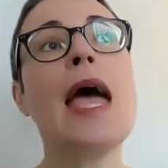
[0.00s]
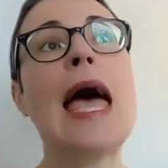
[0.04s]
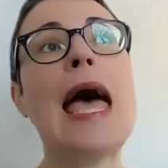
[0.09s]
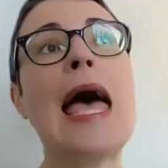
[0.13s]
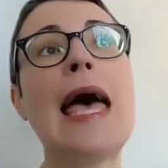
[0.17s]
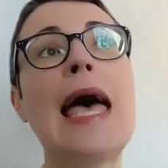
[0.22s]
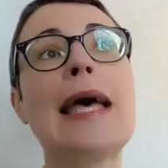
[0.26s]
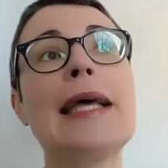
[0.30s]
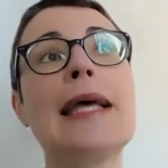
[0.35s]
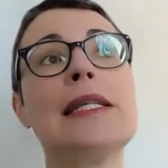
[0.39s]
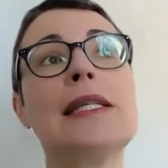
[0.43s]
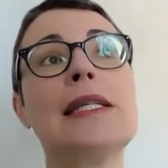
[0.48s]

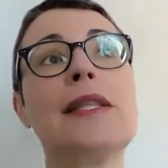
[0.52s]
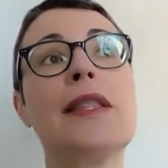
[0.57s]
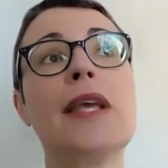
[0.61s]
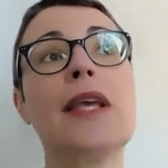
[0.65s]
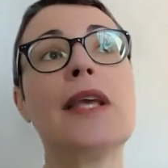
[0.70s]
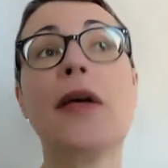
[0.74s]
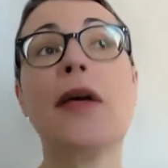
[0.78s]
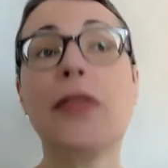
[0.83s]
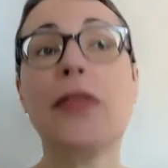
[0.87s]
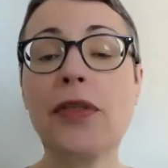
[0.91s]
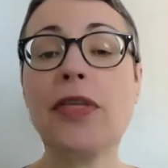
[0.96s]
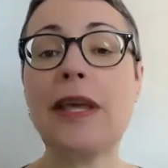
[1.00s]
And
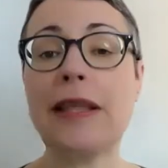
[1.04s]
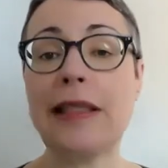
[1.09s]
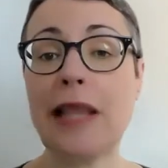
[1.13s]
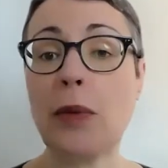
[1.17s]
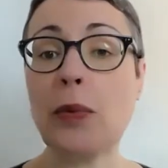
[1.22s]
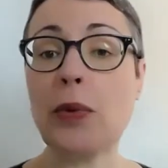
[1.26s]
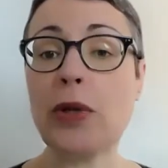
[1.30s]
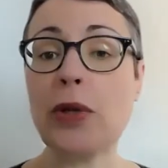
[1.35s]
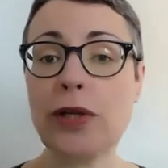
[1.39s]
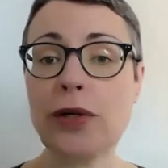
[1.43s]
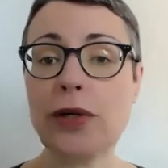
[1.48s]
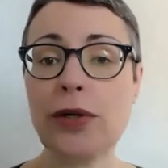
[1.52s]
the other thing
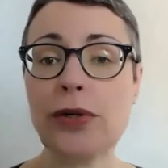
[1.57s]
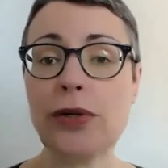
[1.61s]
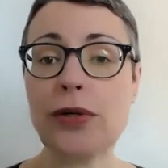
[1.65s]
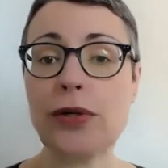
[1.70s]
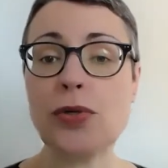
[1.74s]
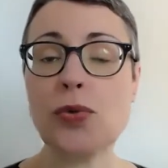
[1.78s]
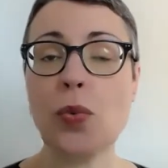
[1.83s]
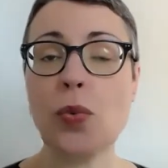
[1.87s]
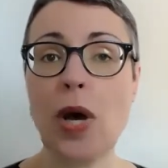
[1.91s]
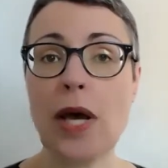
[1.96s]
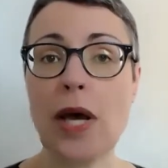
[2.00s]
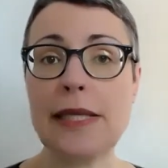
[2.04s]
that we
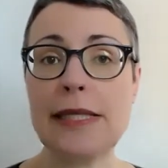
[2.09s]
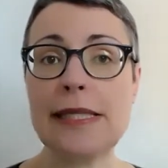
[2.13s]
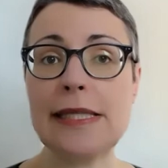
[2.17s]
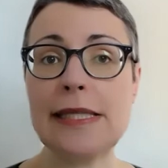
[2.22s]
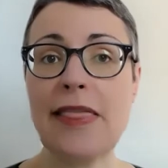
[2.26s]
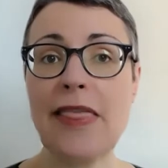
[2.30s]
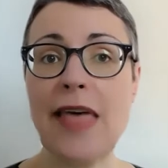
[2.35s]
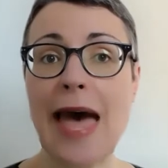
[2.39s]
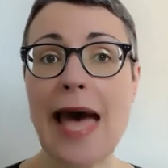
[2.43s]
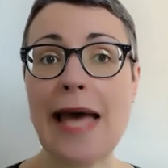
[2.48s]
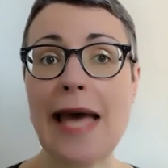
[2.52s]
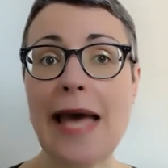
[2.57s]
learned was
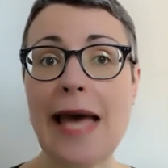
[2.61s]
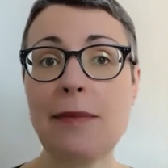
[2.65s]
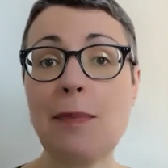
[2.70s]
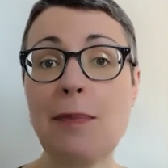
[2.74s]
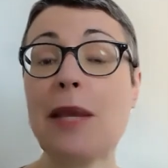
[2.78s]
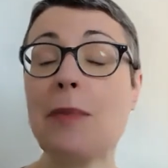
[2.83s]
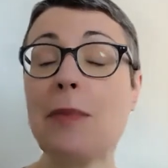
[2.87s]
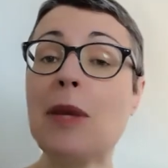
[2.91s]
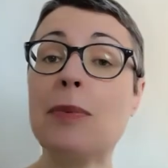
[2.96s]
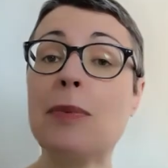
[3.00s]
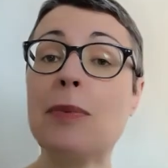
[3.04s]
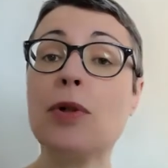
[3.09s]
that
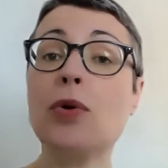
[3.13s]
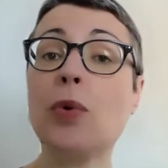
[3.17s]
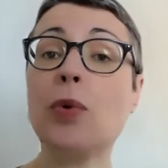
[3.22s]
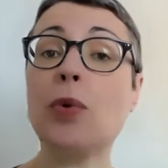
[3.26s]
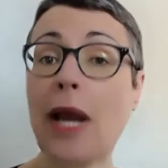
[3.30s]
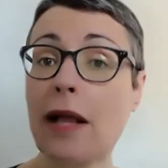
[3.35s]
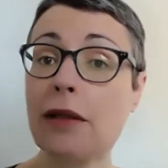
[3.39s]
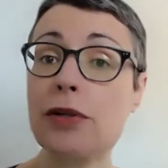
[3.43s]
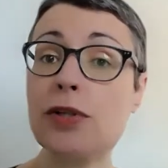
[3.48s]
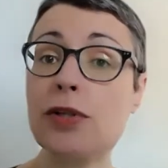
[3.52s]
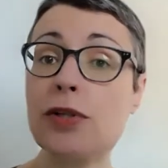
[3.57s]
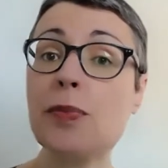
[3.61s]
many people who are
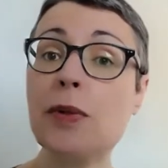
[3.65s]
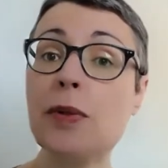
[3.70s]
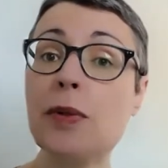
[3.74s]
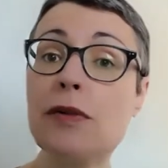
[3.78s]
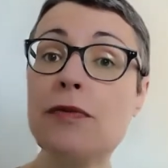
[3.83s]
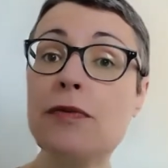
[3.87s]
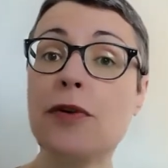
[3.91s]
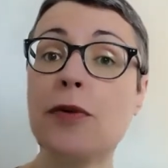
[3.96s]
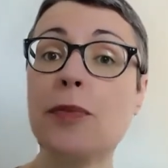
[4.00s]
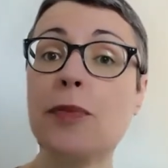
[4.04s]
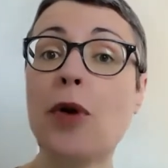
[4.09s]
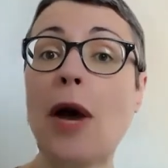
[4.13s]
eligible
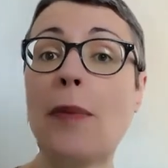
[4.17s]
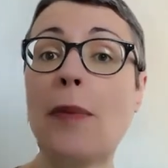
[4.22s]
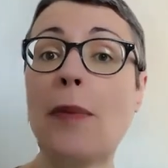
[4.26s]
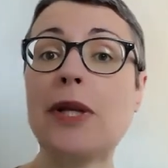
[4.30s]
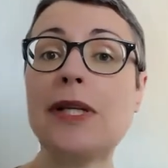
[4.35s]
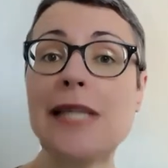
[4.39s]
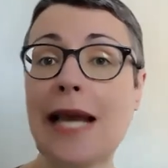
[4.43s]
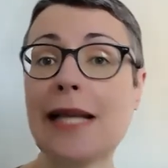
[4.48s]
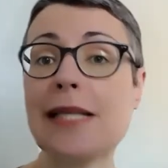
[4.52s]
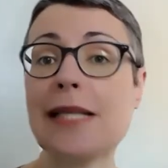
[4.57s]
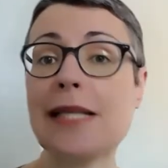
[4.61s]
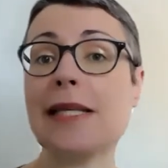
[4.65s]
for property
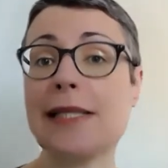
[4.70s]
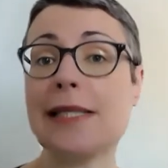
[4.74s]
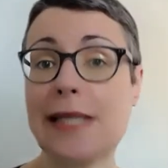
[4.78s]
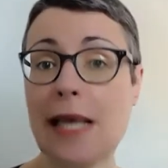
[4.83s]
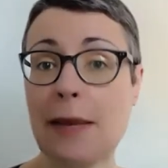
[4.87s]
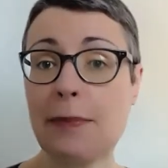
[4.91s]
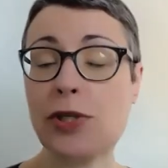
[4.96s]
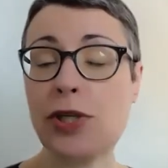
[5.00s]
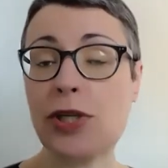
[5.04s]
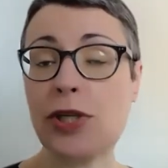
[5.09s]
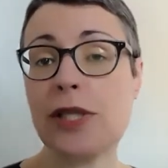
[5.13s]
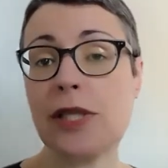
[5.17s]
tax
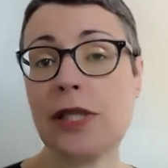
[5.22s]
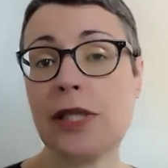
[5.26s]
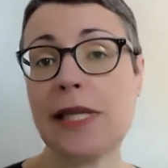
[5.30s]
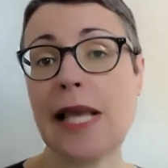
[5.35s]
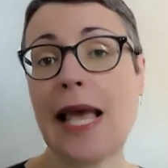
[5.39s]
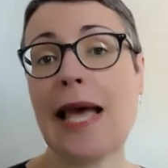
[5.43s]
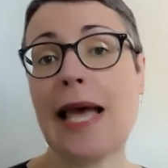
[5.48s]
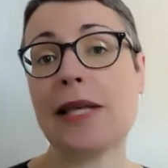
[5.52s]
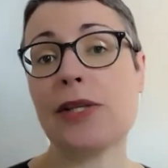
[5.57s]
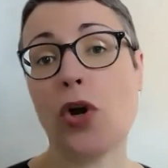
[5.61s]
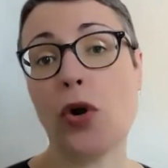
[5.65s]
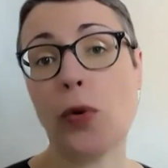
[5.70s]
exemptions
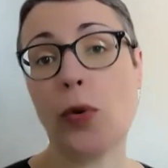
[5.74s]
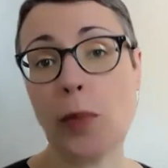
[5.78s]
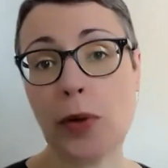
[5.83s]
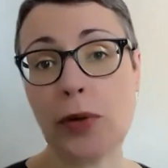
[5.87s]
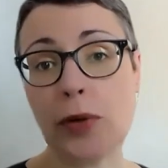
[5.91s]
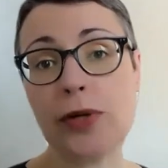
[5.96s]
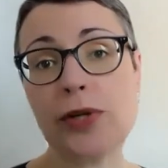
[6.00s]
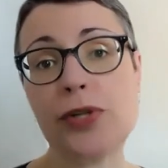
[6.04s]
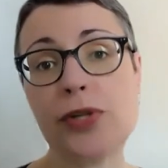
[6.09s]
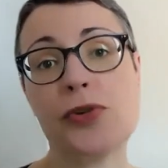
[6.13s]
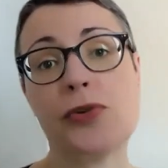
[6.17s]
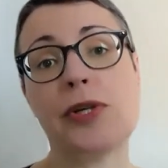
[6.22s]
as
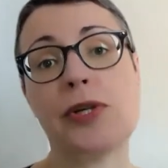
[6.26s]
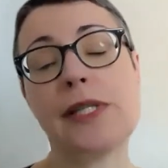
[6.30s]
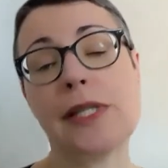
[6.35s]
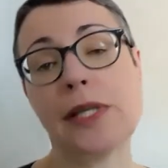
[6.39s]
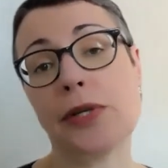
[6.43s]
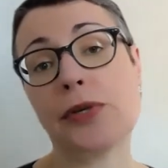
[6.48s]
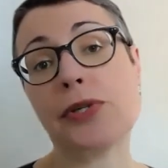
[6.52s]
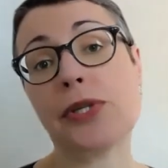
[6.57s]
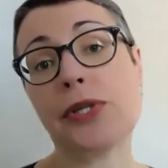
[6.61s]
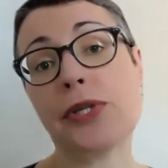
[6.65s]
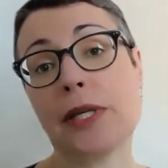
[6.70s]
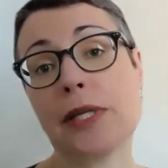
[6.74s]
homeowners or as
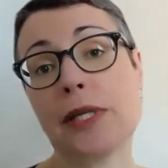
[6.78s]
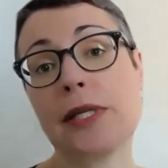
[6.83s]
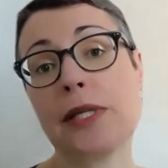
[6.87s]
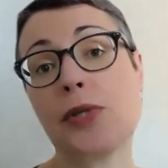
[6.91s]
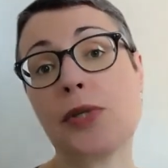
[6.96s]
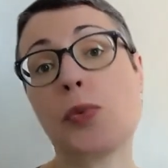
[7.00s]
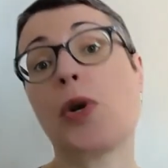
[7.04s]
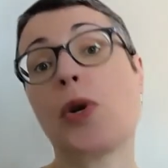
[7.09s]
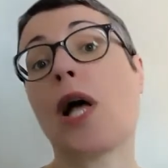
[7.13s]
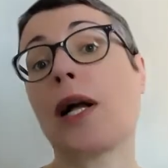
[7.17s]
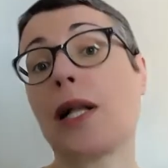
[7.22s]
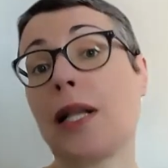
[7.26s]
senior
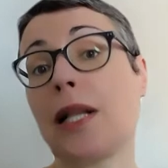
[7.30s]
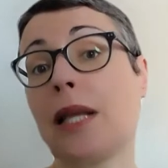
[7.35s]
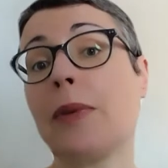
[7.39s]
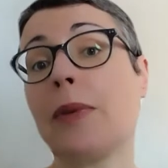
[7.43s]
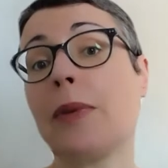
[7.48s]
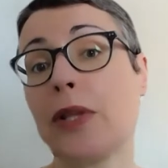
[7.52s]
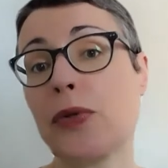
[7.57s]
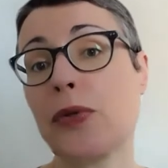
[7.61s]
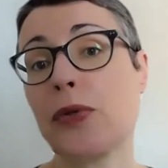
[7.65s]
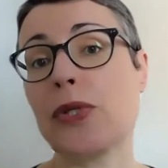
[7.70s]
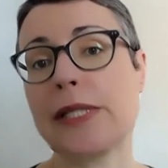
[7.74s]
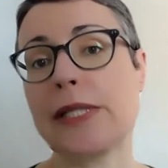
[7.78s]
citizens were not
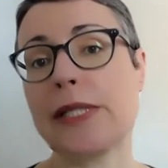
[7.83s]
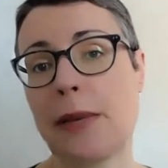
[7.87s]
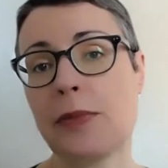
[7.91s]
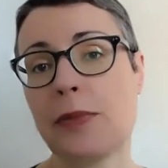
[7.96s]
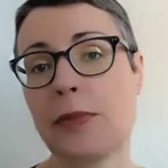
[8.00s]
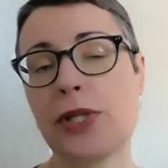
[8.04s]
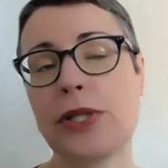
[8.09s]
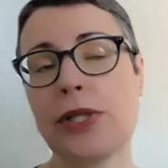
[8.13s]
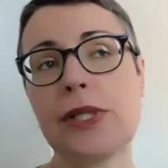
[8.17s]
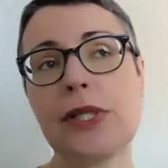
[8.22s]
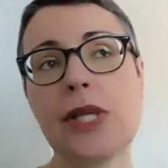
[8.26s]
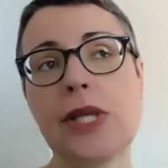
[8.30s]
claiming those
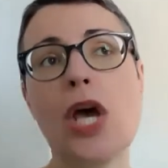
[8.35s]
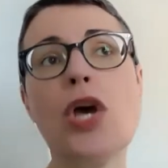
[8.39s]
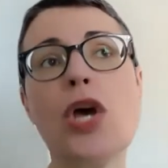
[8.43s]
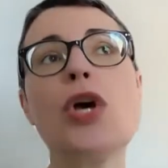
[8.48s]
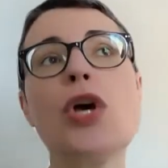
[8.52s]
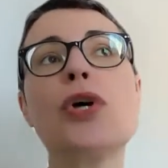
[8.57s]
exemptions.